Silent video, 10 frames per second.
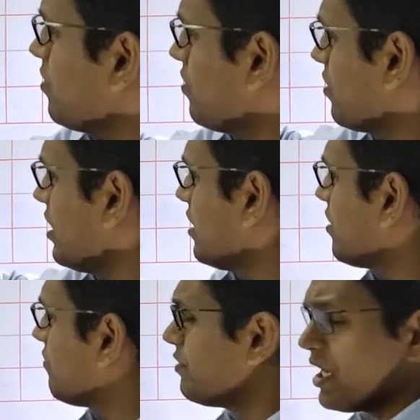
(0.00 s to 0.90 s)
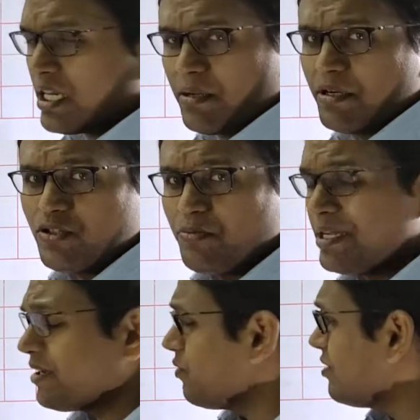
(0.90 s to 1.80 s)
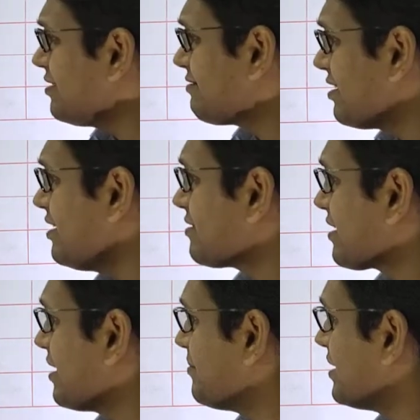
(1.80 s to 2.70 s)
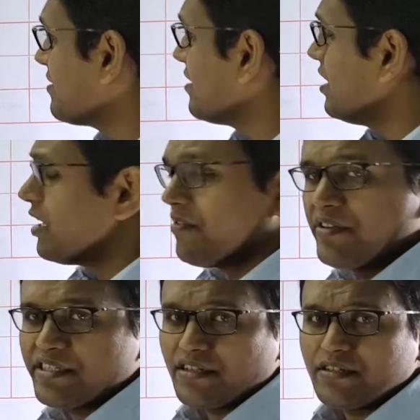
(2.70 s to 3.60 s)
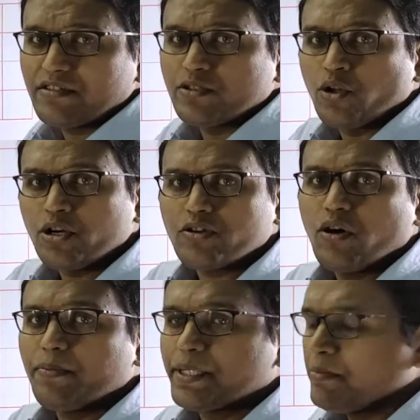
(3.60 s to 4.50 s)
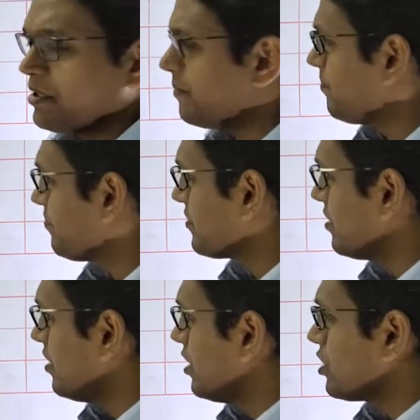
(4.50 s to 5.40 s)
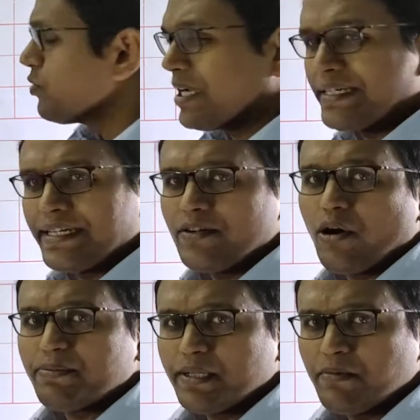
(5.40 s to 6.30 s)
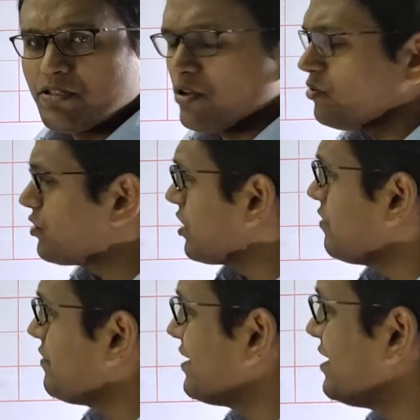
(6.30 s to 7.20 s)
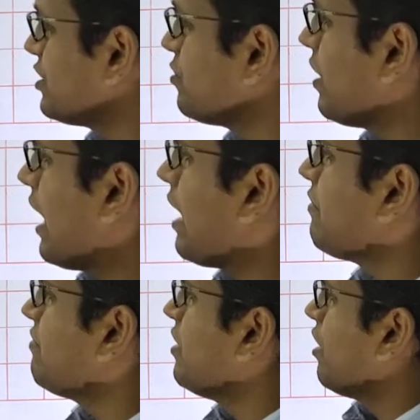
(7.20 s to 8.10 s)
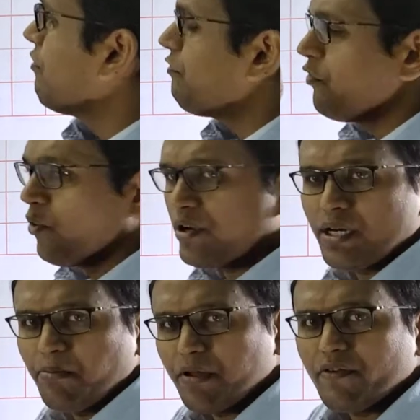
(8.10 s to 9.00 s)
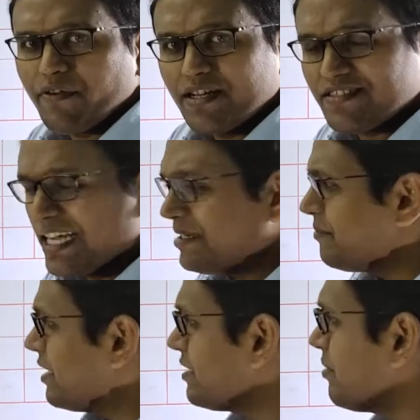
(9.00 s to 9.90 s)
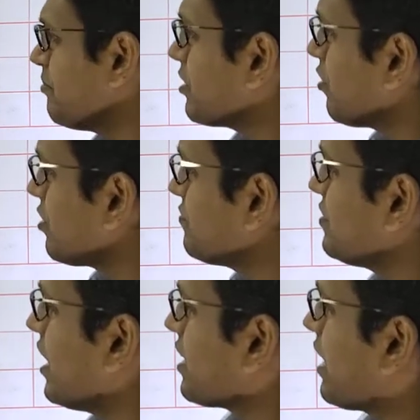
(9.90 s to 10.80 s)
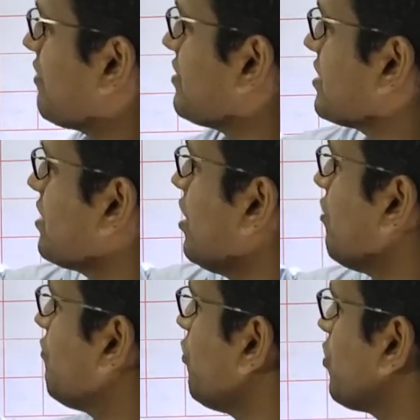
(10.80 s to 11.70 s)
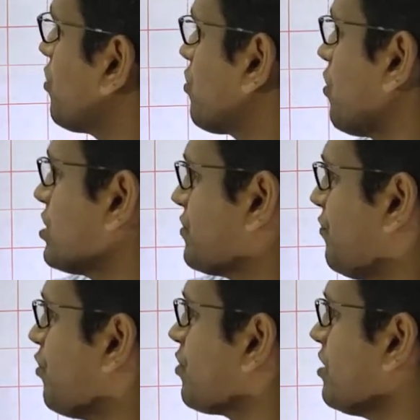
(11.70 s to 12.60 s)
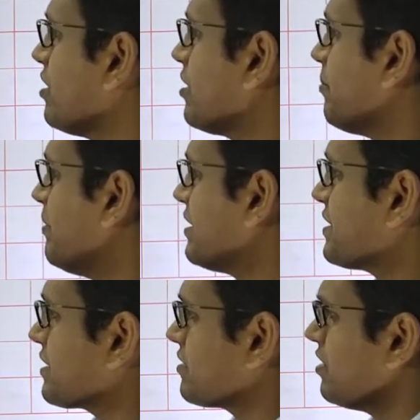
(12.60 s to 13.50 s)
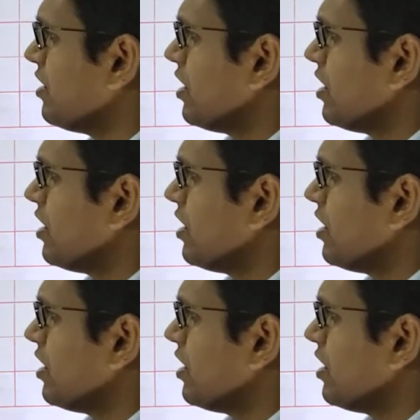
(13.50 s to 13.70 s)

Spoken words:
Okay, we are able to make only 3 assignments, which is not optimal. To get an optimal solution, we need to have 4 number of assignment because we are having 4 cross 4 matrix.